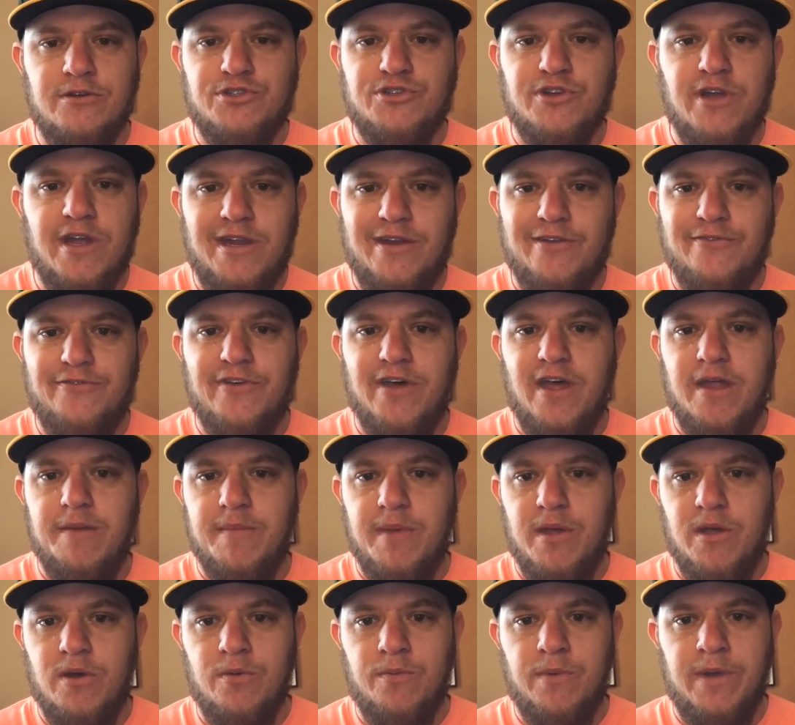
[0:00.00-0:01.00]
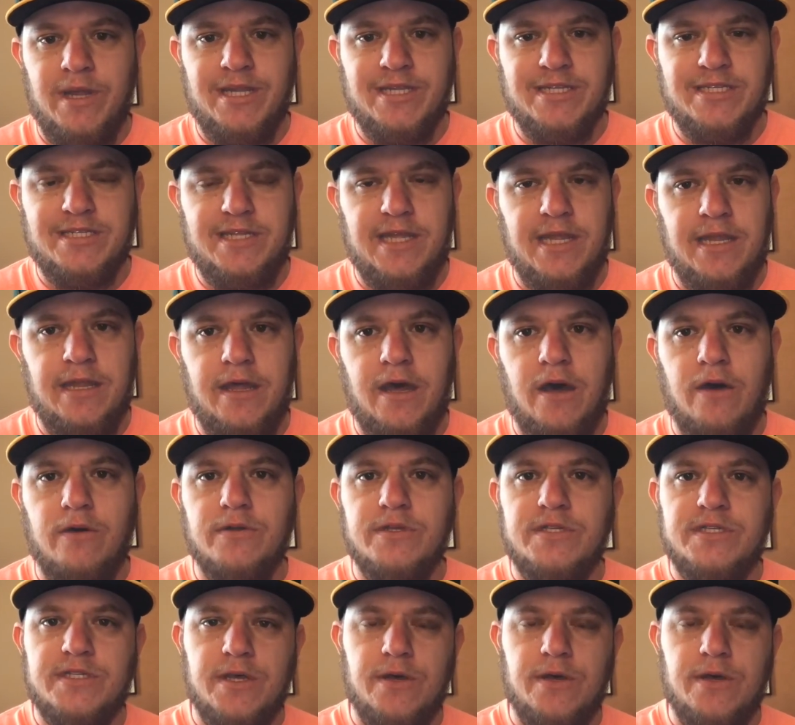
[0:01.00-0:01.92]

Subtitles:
trying to find my own way to stand out.